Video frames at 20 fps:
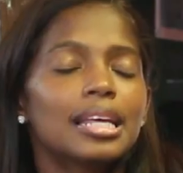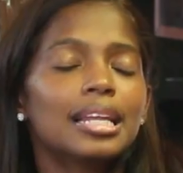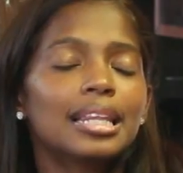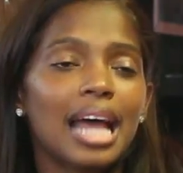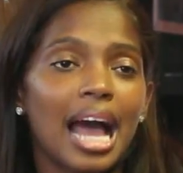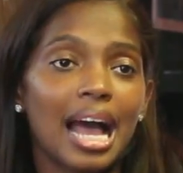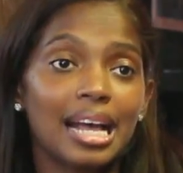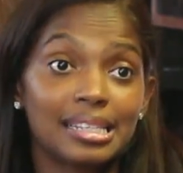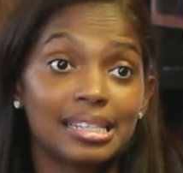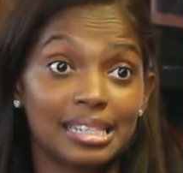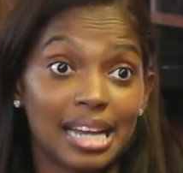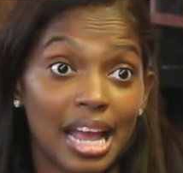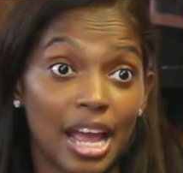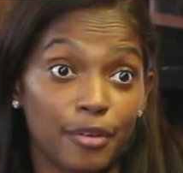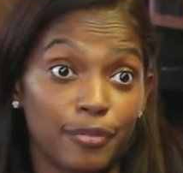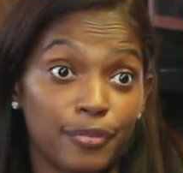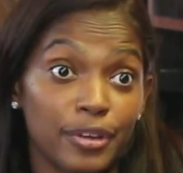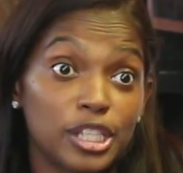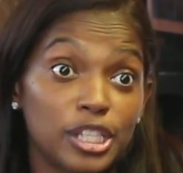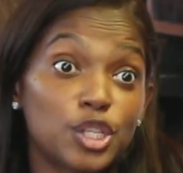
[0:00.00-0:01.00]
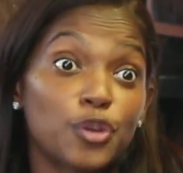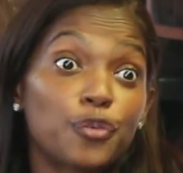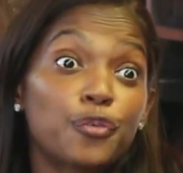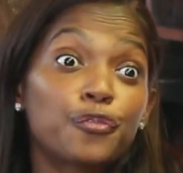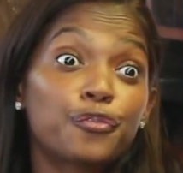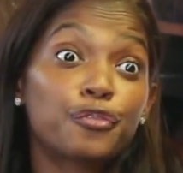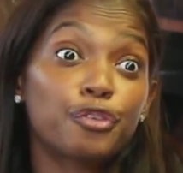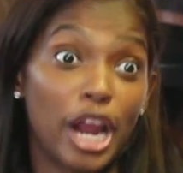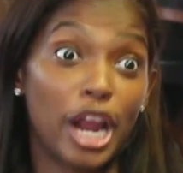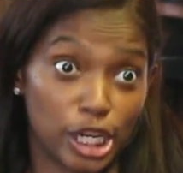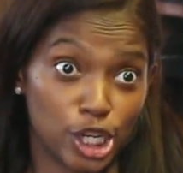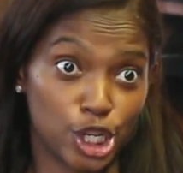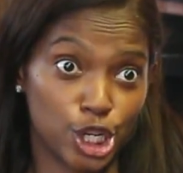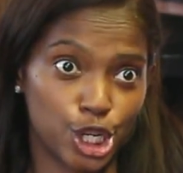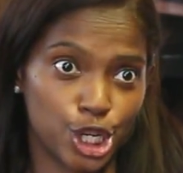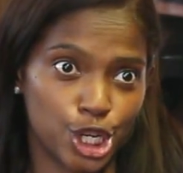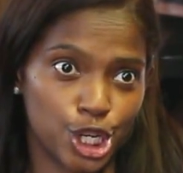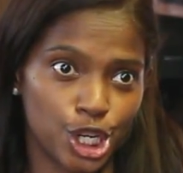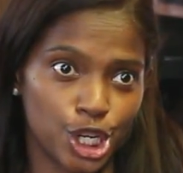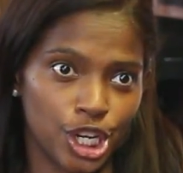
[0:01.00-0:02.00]
The last F is
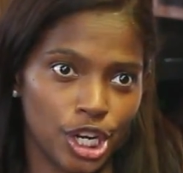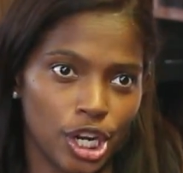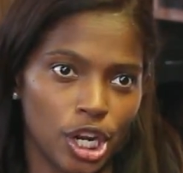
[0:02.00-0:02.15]
fresh.